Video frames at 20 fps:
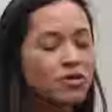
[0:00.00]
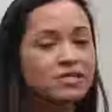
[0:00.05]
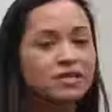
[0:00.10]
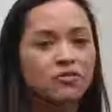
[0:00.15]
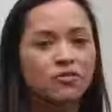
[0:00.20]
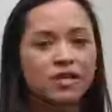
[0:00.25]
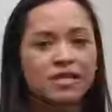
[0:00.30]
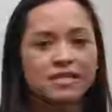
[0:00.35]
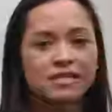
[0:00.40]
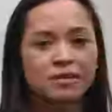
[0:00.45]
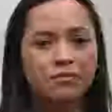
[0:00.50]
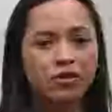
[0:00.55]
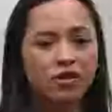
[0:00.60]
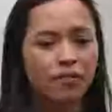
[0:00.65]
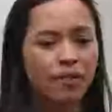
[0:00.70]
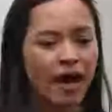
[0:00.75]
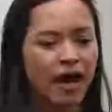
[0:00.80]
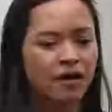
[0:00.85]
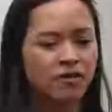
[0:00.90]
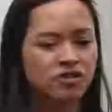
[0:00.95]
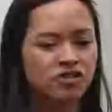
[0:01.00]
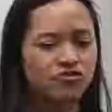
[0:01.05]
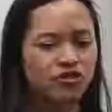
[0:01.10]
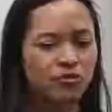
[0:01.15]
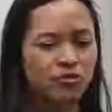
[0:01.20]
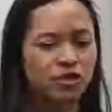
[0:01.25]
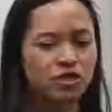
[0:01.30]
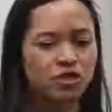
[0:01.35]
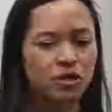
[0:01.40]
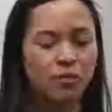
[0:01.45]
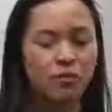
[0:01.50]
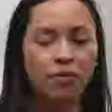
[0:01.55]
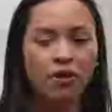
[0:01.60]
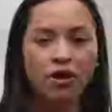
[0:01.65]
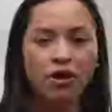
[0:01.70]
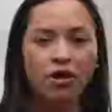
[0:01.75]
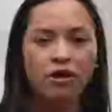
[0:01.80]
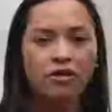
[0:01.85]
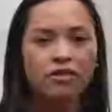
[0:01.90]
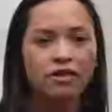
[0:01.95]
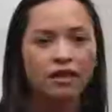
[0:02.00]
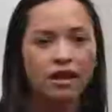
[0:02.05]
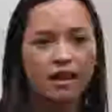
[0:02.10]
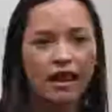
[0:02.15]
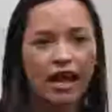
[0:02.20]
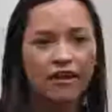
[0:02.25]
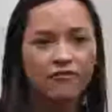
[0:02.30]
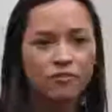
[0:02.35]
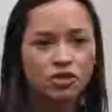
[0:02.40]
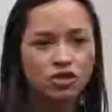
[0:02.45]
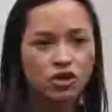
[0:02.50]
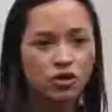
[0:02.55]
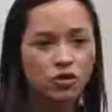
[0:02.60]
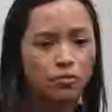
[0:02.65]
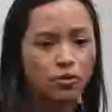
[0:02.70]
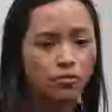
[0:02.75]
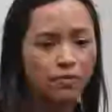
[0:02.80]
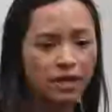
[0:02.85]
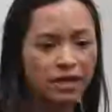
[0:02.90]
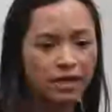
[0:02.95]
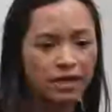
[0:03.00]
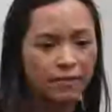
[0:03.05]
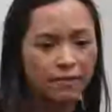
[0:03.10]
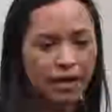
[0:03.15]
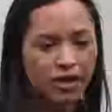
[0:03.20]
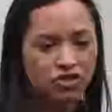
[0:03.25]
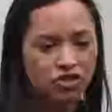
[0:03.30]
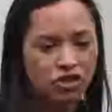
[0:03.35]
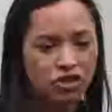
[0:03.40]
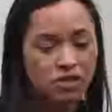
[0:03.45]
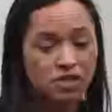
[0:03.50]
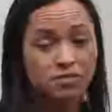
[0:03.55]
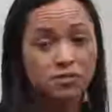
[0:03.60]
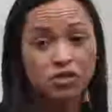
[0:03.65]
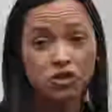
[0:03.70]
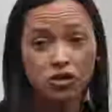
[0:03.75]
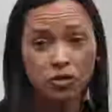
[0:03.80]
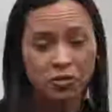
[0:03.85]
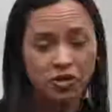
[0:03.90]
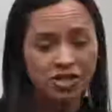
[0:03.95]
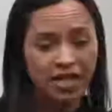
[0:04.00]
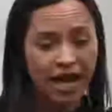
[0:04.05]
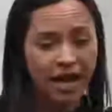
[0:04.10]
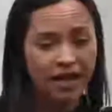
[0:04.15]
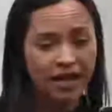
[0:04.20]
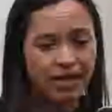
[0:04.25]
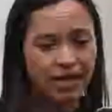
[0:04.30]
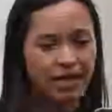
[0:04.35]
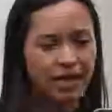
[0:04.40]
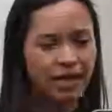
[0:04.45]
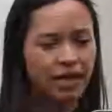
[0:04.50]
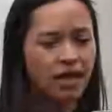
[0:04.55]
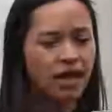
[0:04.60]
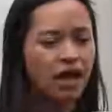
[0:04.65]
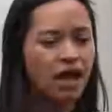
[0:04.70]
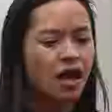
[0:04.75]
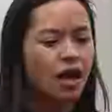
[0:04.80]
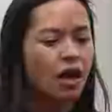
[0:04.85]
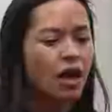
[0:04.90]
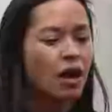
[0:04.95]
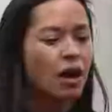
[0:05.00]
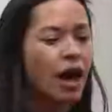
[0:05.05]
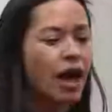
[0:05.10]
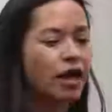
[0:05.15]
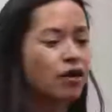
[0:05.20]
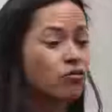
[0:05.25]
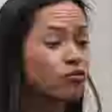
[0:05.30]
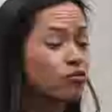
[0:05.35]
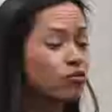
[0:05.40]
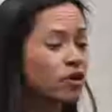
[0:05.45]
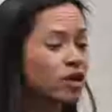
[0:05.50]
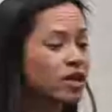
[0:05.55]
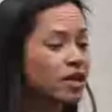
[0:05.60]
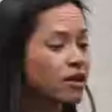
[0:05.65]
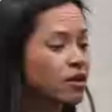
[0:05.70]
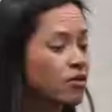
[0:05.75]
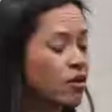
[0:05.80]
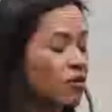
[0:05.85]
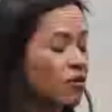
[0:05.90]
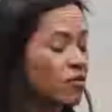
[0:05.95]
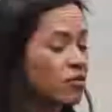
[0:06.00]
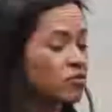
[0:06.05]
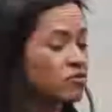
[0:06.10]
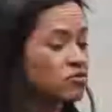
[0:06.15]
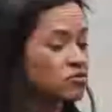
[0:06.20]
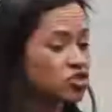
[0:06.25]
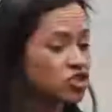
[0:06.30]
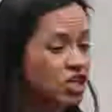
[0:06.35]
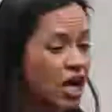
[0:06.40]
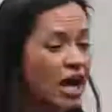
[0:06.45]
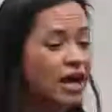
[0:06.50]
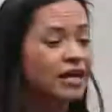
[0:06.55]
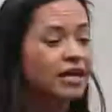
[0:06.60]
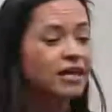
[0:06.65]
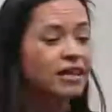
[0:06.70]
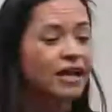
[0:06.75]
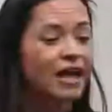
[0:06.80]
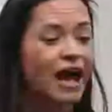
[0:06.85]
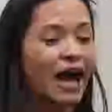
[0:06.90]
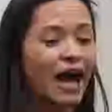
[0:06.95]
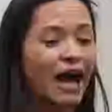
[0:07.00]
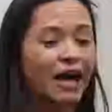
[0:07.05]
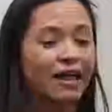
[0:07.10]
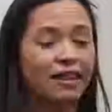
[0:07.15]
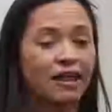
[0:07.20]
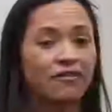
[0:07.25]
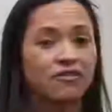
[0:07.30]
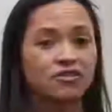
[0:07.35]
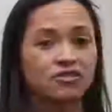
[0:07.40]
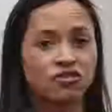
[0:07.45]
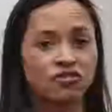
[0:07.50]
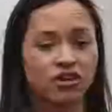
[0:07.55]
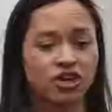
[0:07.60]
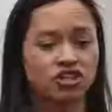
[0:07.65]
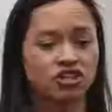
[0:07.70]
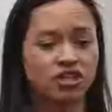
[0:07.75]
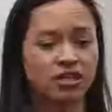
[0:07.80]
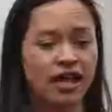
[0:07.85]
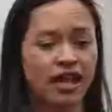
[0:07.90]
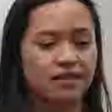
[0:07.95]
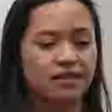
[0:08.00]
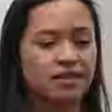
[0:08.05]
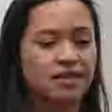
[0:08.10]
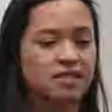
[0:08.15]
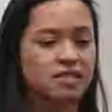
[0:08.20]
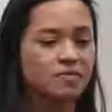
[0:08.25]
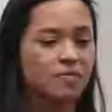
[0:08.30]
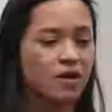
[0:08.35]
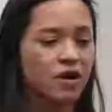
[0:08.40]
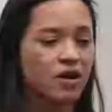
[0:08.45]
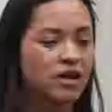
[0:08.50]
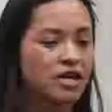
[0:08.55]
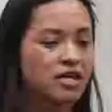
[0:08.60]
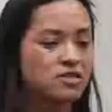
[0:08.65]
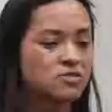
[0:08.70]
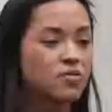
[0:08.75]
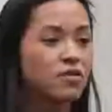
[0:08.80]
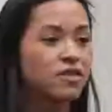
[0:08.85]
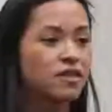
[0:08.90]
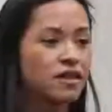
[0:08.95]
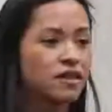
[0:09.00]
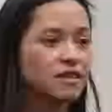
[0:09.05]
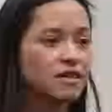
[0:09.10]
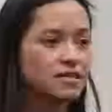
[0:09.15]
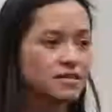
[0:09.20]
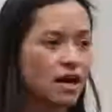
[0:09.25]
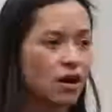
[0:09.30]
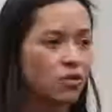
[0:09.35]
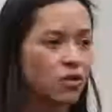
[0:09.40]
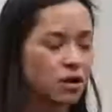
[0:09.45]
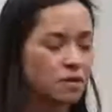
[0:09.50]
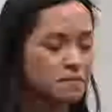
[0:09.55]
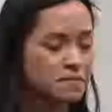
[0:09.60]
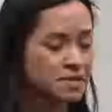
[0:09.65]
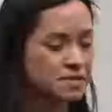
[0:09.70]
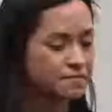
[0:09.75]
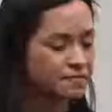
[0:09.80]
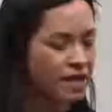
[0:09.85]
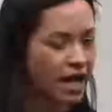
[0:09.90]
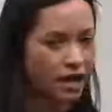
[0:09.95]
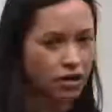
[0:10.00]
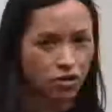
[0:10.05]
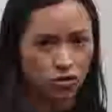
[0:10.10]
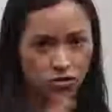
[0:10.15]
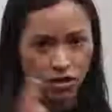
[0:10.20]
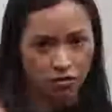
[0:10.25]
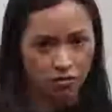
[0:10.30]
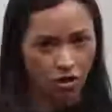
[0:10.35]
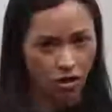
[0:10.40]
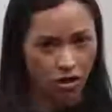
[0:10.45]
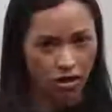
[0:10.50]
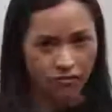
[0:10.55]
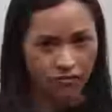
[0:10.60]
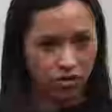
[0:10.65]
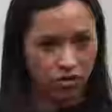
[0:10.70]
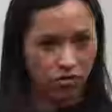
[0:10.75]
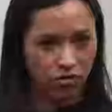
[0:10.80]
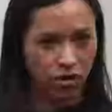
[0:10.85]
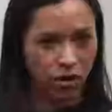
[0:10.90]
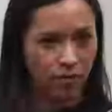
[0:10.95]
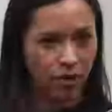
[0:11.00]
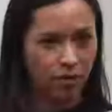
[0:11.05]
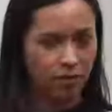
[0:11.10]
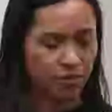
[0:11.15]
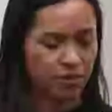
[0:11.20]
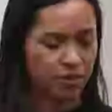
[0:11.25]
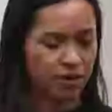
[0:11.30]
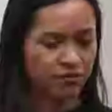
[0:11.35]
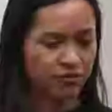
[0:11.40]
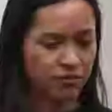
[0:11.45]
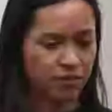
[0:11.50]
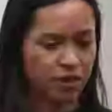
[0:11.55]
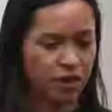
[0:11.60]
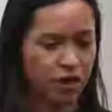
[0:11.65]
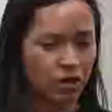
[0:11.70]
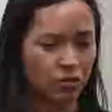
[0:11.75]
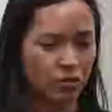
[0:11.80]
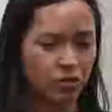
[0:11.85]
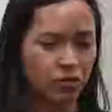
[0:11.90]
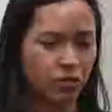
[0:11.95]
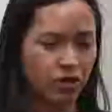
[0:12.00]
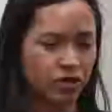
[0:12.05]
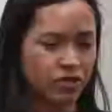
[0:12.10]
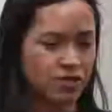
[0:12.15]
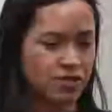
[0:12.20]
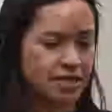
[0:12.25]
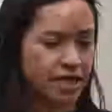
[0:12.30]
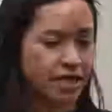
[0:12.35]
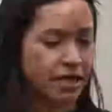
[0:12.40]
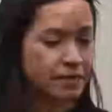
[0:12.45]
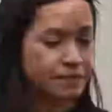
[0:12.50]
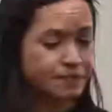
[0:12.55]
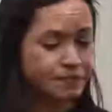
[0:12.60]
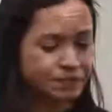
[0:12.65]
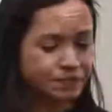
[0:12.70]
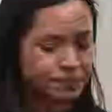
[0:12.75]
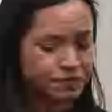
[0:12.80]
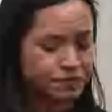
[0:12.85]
we see really similar patterns for preterm birth and a lot of maternal morbidity measures, maternal mortality, and really shockingly high levels of racial and ethnic disparities within these outcomes. I know that all of you are probably familiar with those data.